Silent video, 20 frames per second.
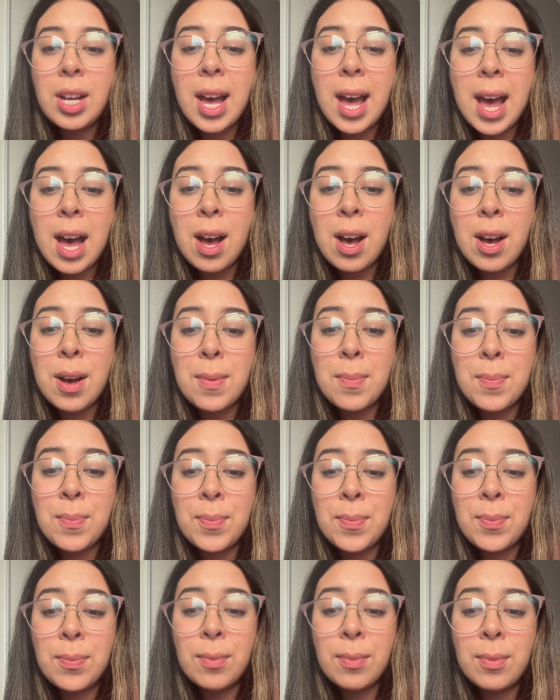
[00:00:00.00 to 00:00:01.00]

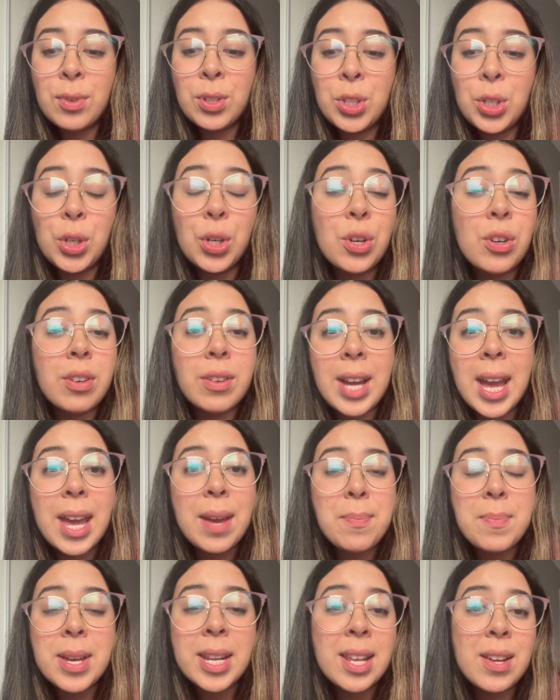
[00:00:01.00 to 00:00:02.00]
to create
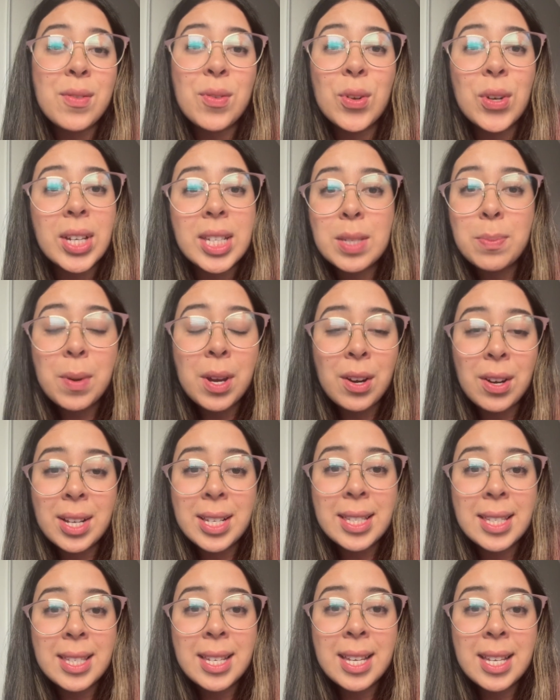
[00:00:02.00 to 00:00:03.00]
meaningful
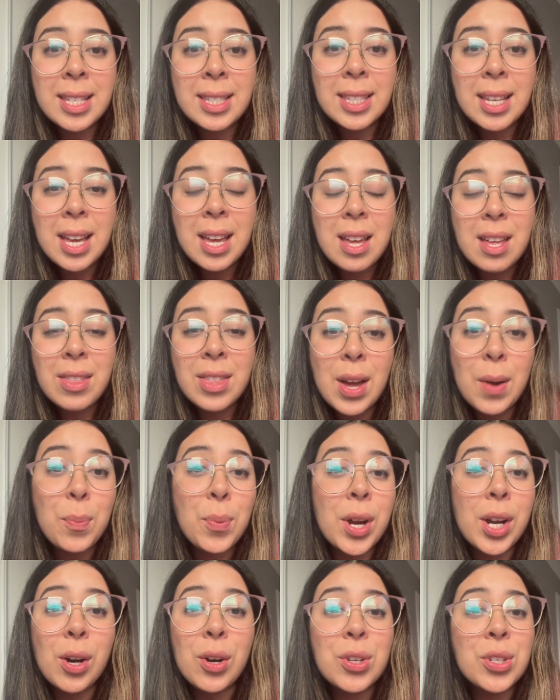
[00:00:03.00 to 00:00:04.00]
experiences that
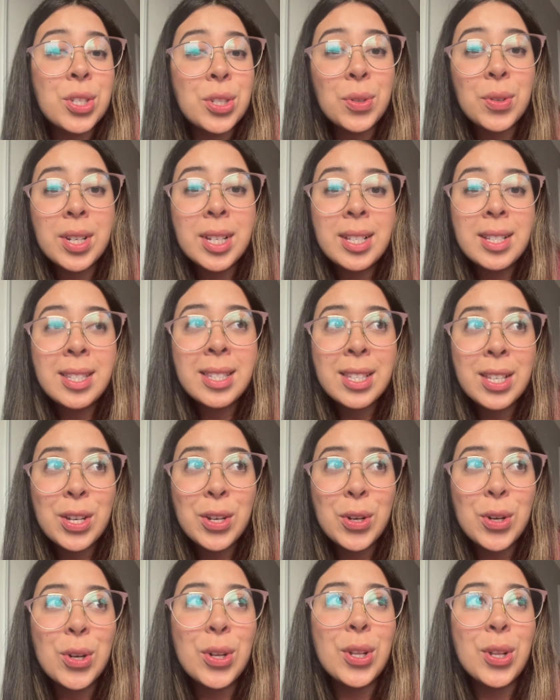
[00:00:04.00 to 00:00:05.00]
bring our students
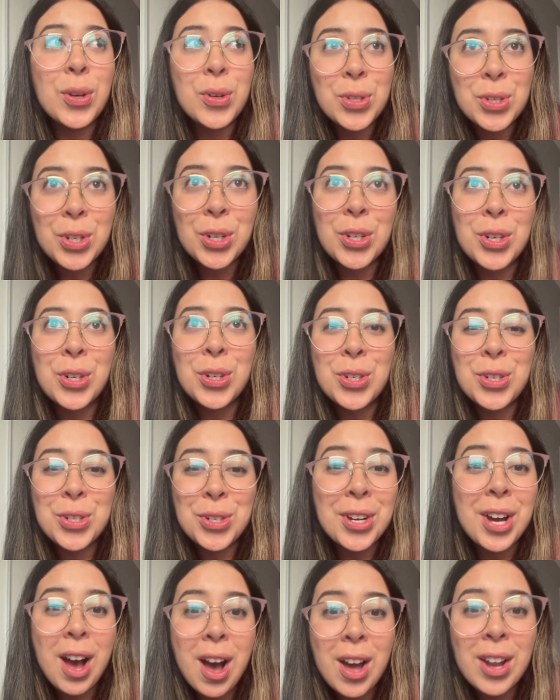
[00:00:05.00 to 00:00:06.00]
closer to
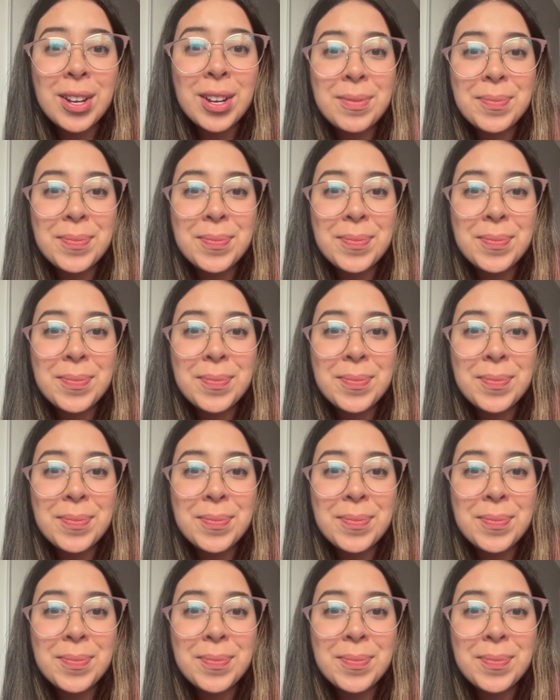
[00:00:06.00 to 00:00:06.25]
God.